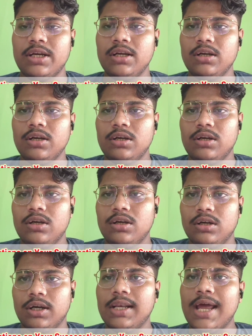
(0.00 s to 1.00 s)

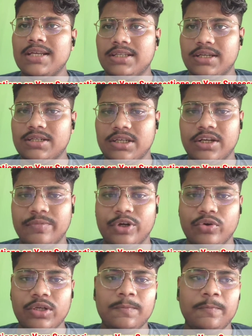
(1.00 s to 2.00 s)
and class test in
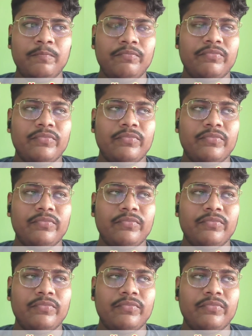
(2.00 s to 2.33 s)
between.